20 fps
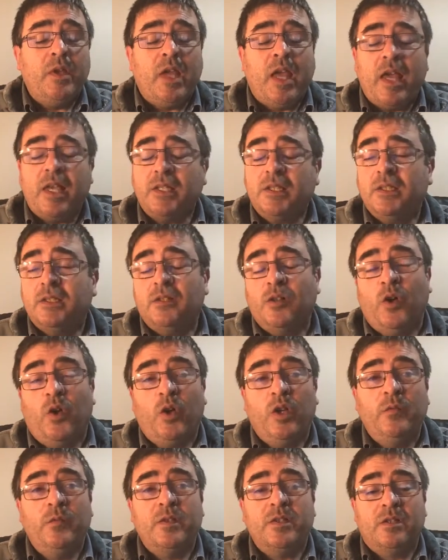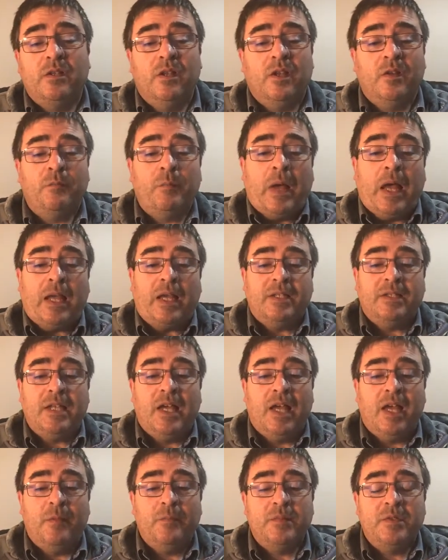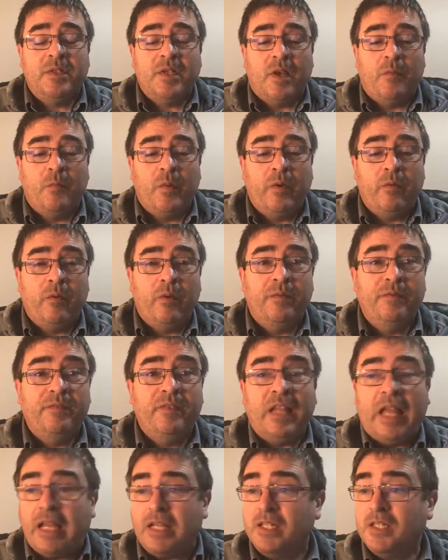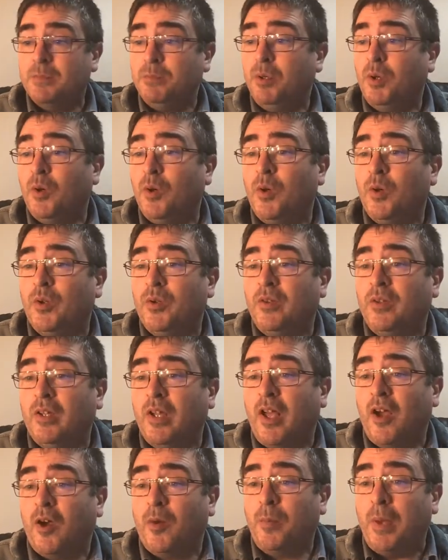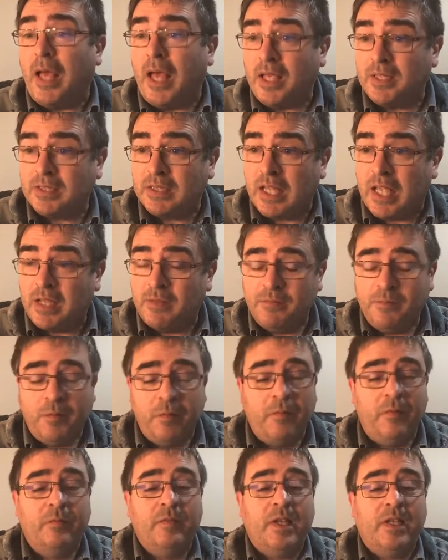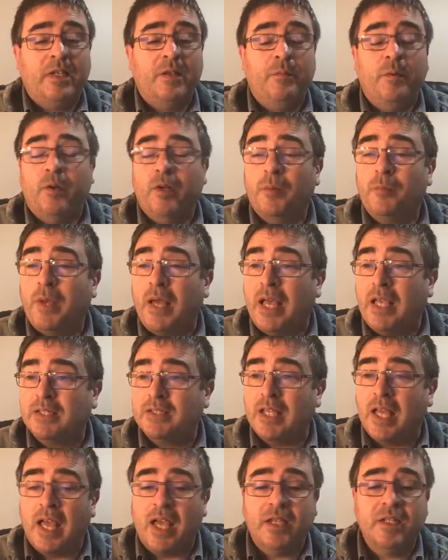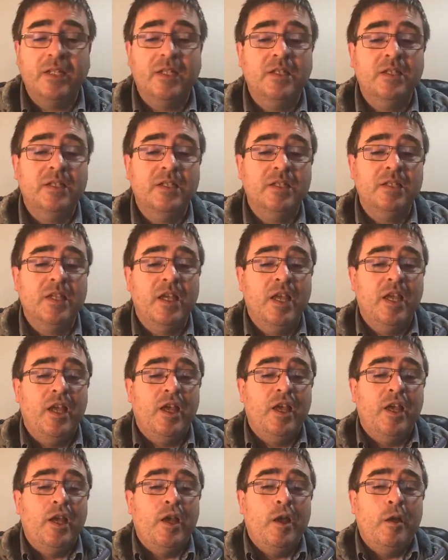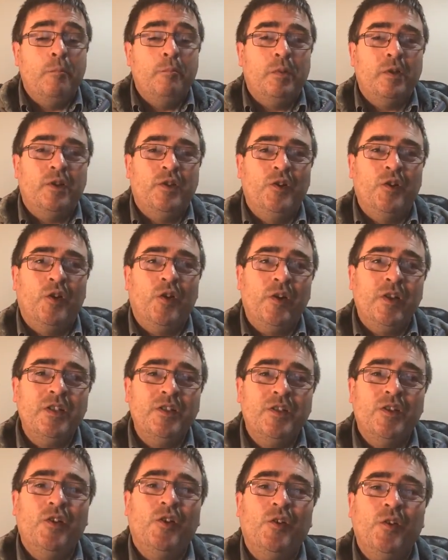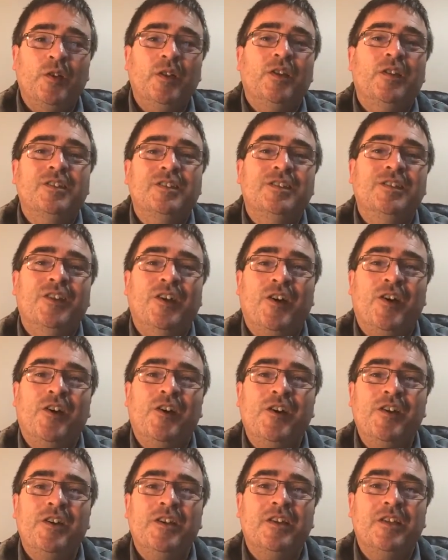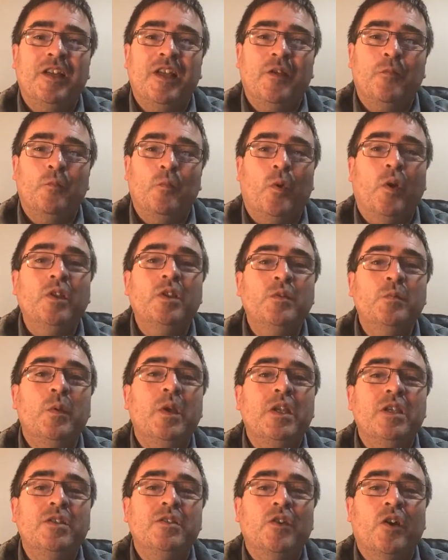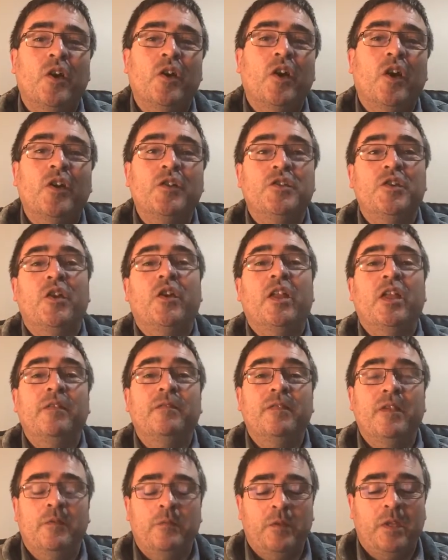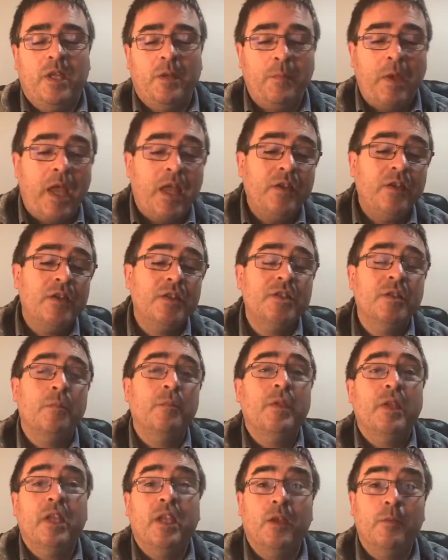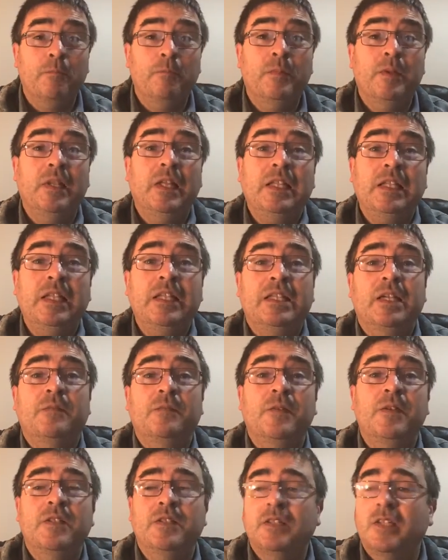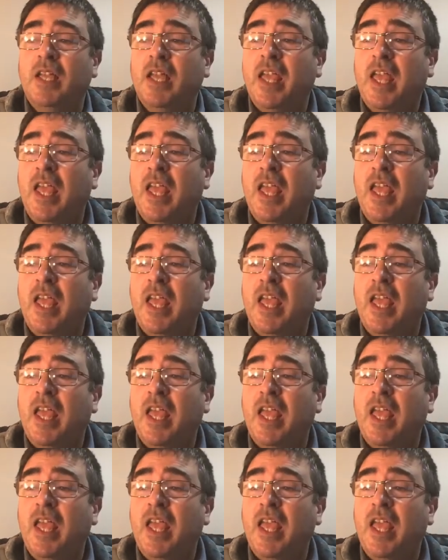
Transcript: Yes, all of us look back at times and we reflect upon our past life, we reflect upon our past actions, but God has called us now, once we start our journey of faith with Him, into something completely different,